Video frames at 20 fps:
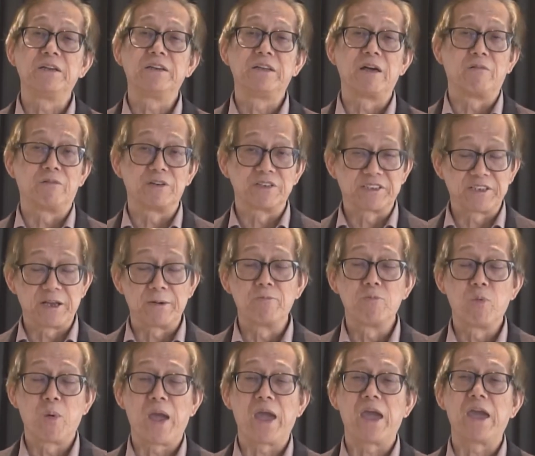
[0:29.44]
there was
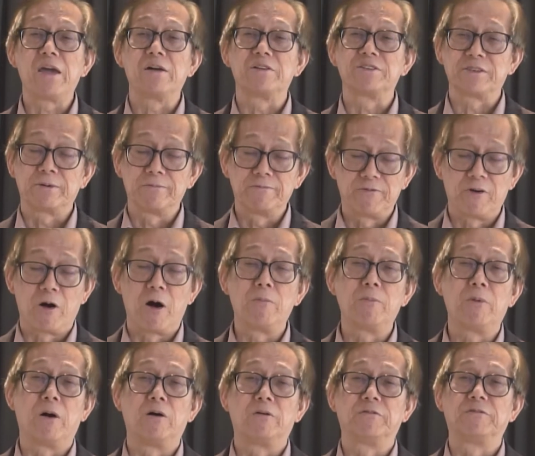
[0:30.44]
some way and some
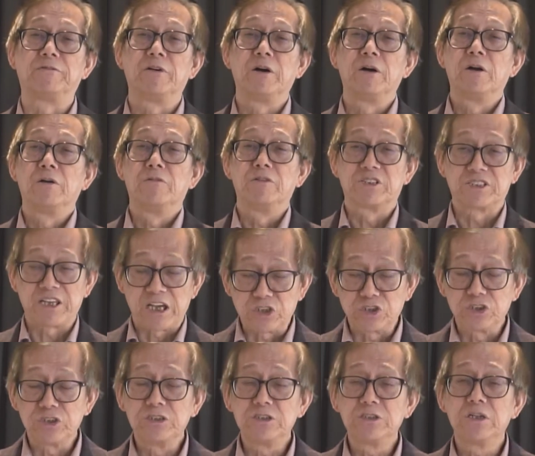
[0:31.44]
form of
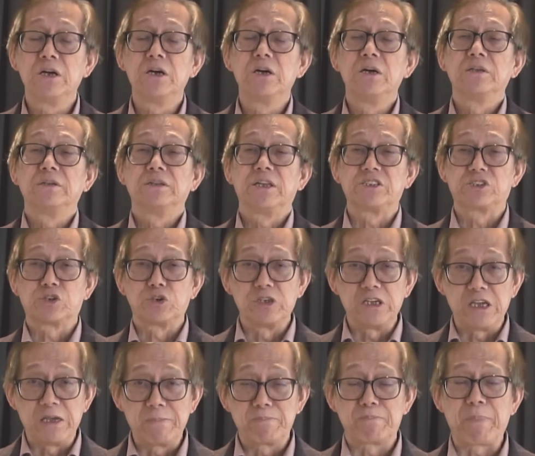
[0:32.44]
recession that's
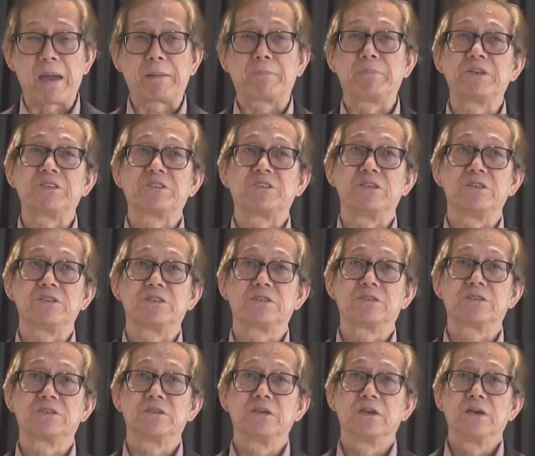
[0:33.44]
going to impact
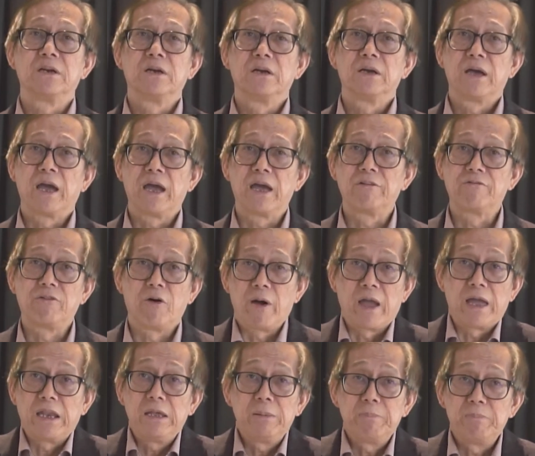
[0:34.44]
business. And for
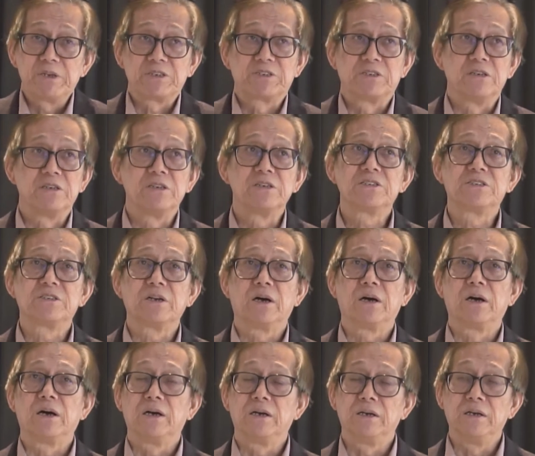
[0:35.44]
any business,
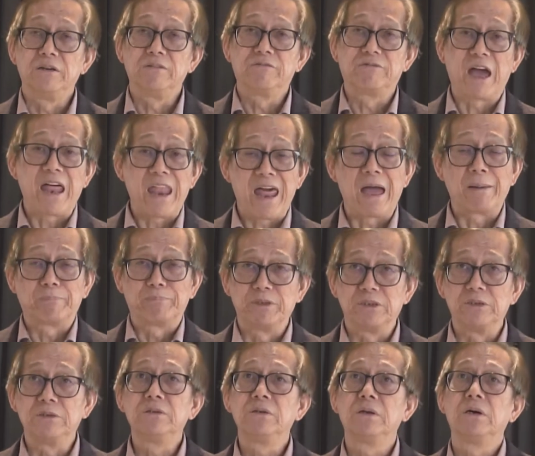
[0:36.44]
if that
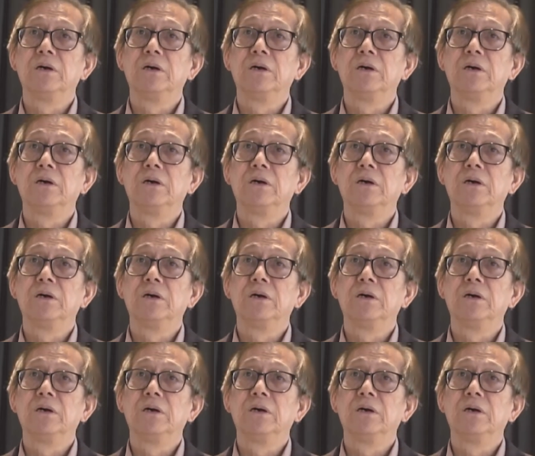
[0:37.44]
happens,